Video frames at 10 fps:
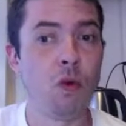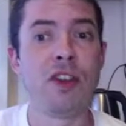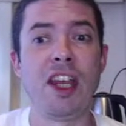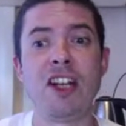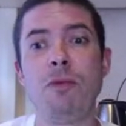
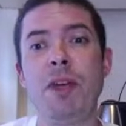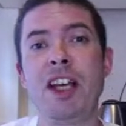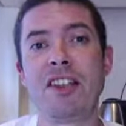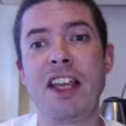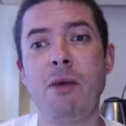They should be
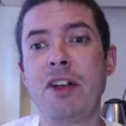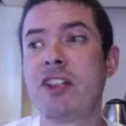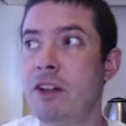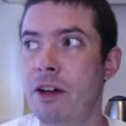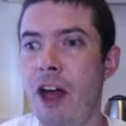extinguished.
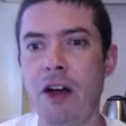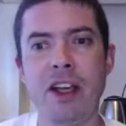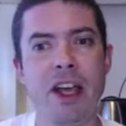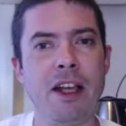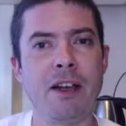
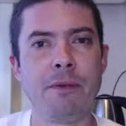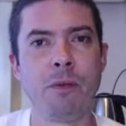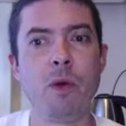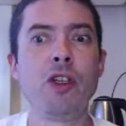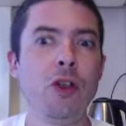Okay.
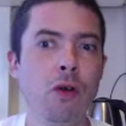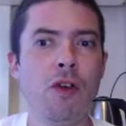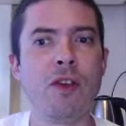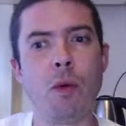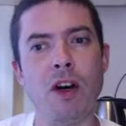Well, you're
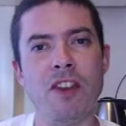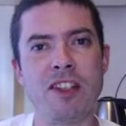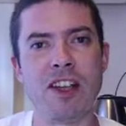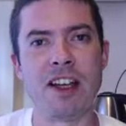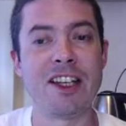on one of the
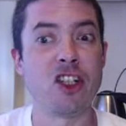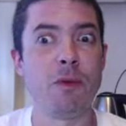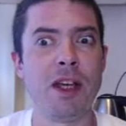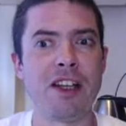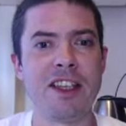sides that should
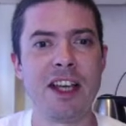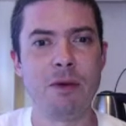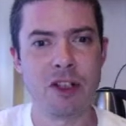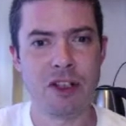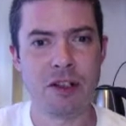be
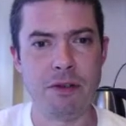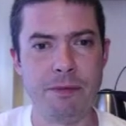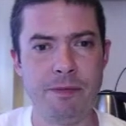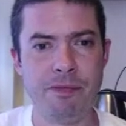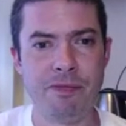extinguished too.
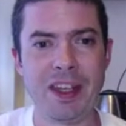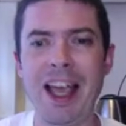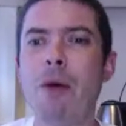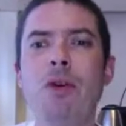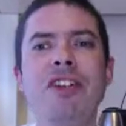
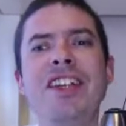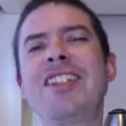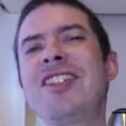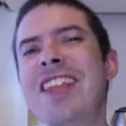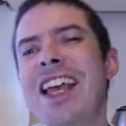And what does
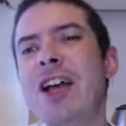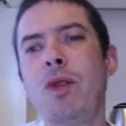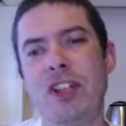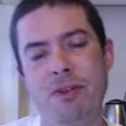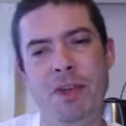
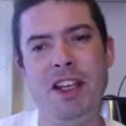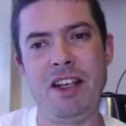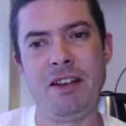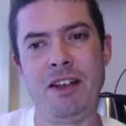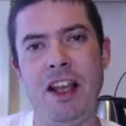extinguished
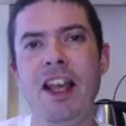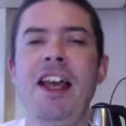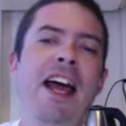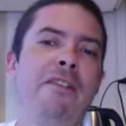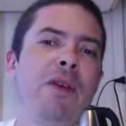mean?
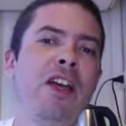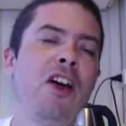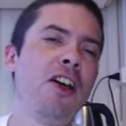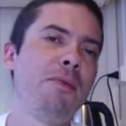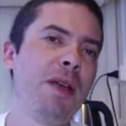Haven't we
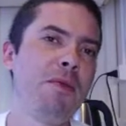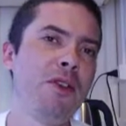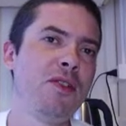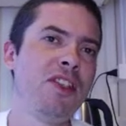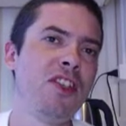heard people
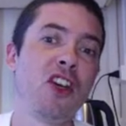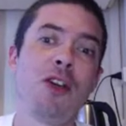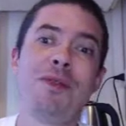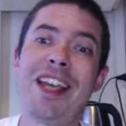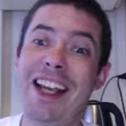using the
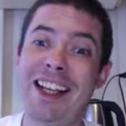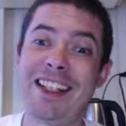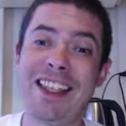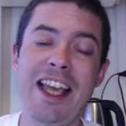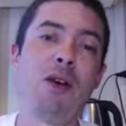terms
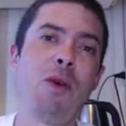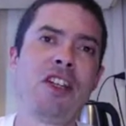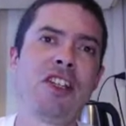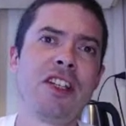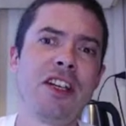
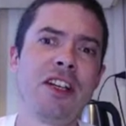extinguished?